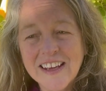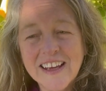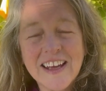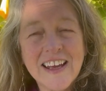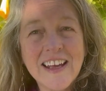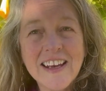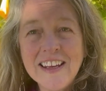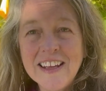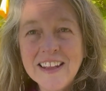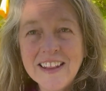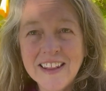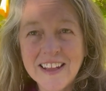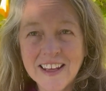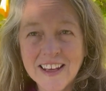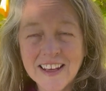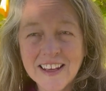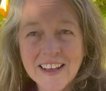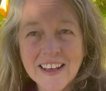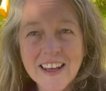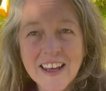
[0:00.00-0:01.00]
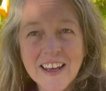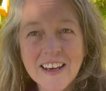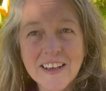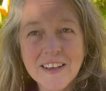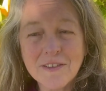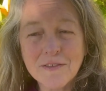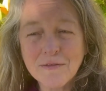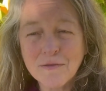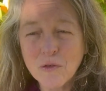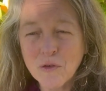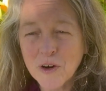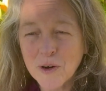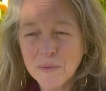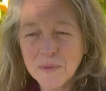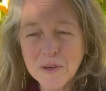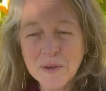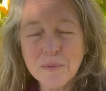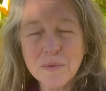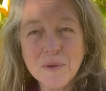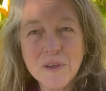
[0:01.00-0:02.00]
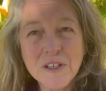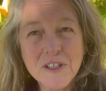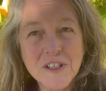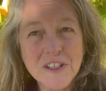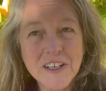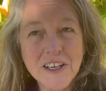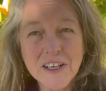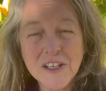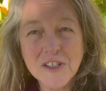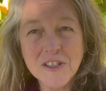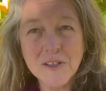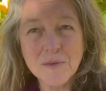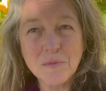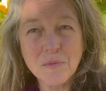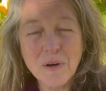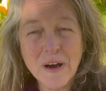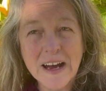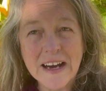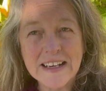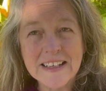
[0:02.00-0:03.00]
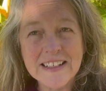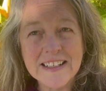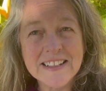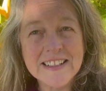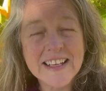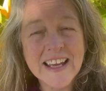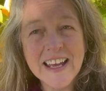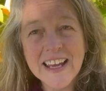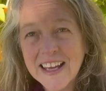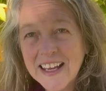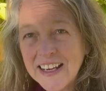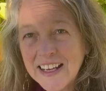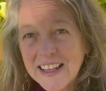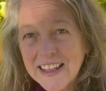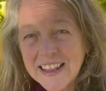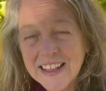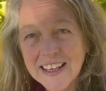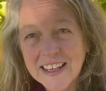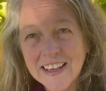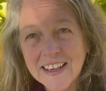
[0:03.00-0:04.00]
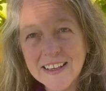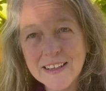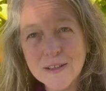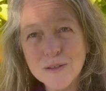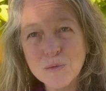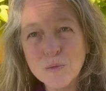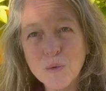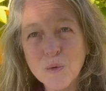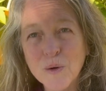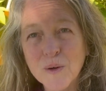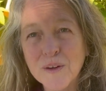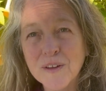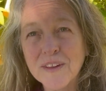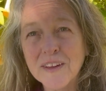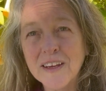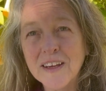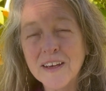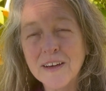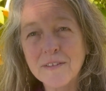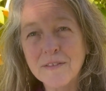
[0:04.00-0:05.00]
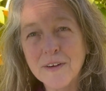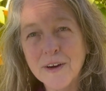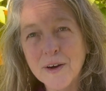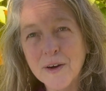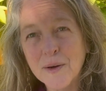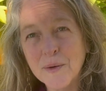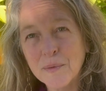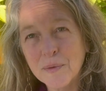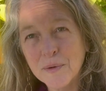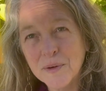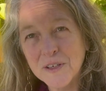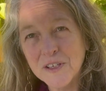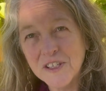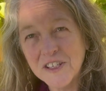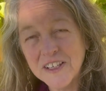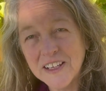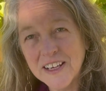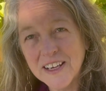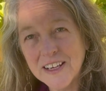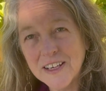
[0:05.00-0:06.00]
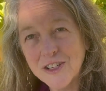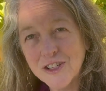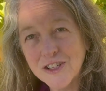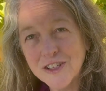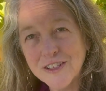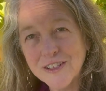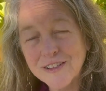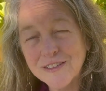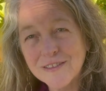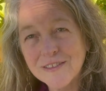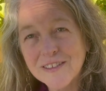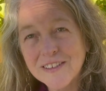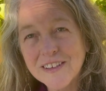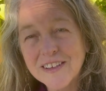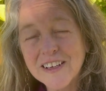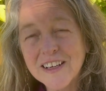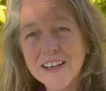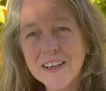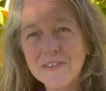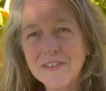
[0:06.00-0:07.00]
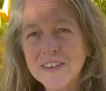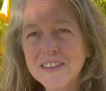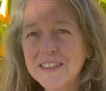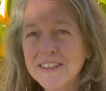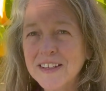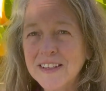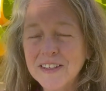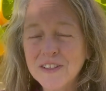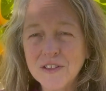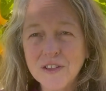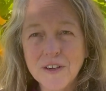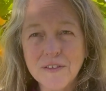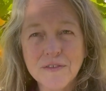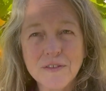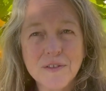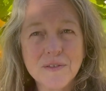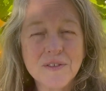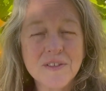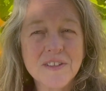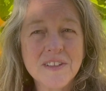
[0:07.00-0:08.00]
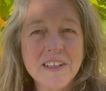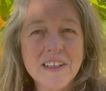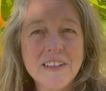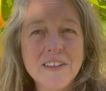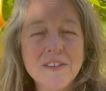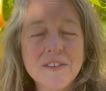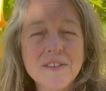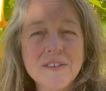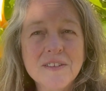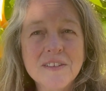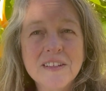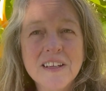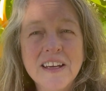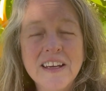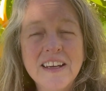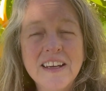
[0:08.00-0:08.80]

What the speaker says: Anything can inform an appreciation practice. Anything is worthy of our appreciation. If it sends off those signals,